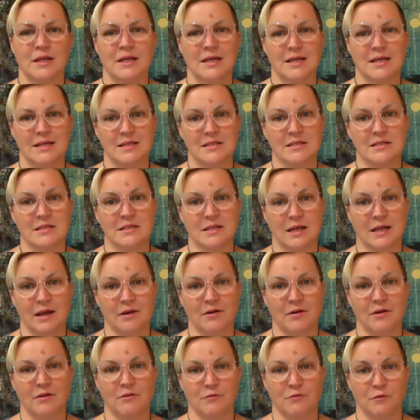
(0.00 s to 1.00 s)
It's
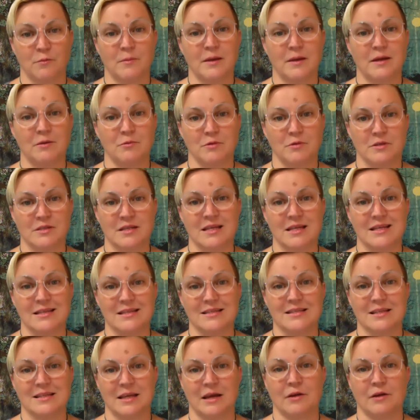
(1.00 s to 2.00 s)
scary for me. It was, it's
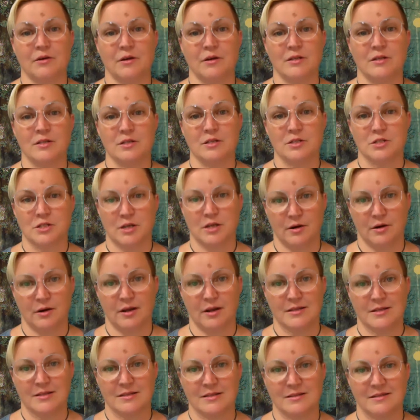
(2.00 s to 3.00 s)
scary to share
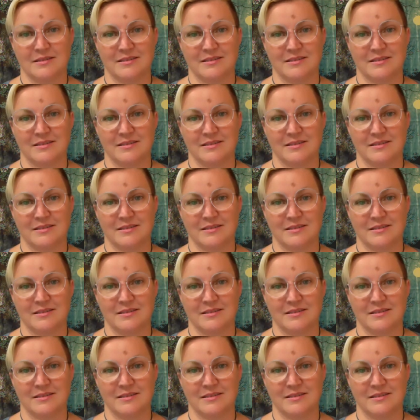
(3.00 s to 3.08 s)
it.